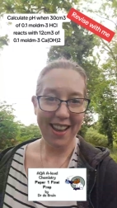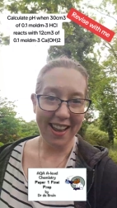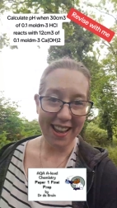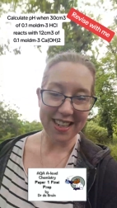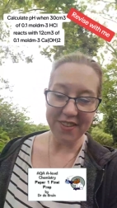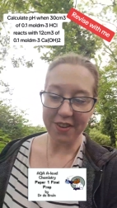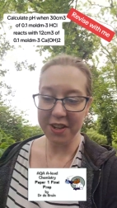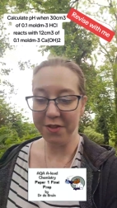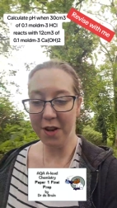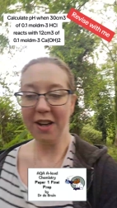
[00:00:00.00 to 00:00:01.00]
And if I
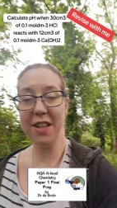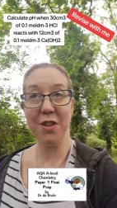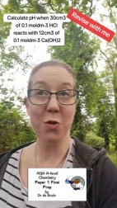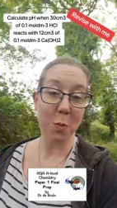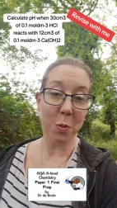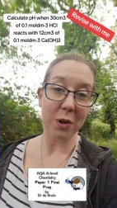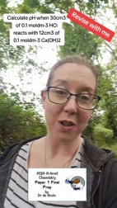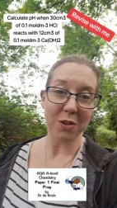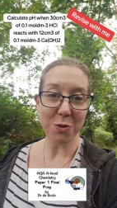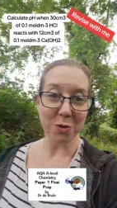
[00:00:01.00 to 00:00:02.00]
divide
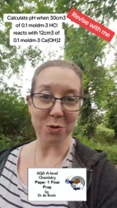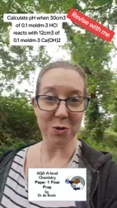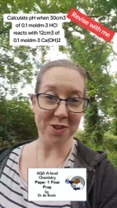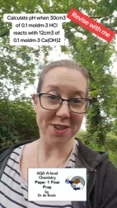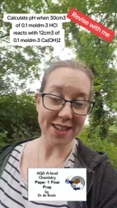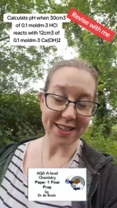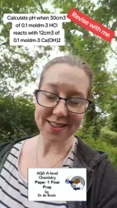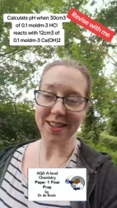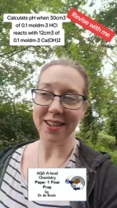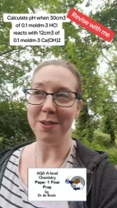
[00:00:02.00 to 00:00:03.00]

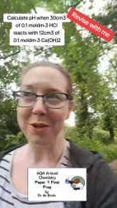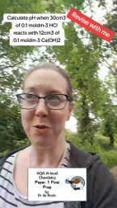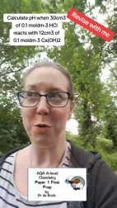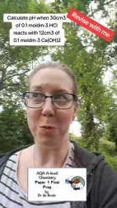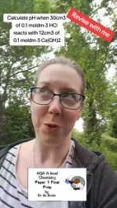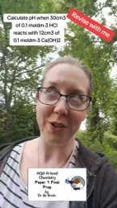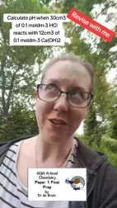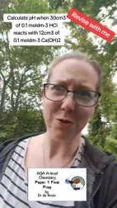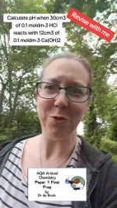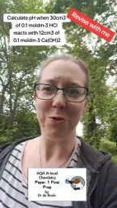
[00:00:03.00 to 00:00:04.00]
0.0006 by
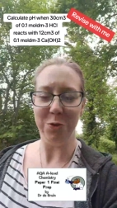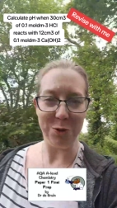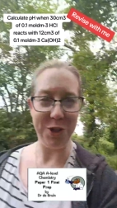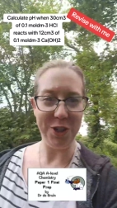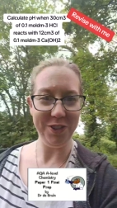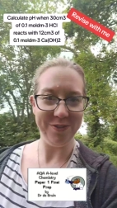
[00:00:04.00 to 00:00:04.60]
0.042,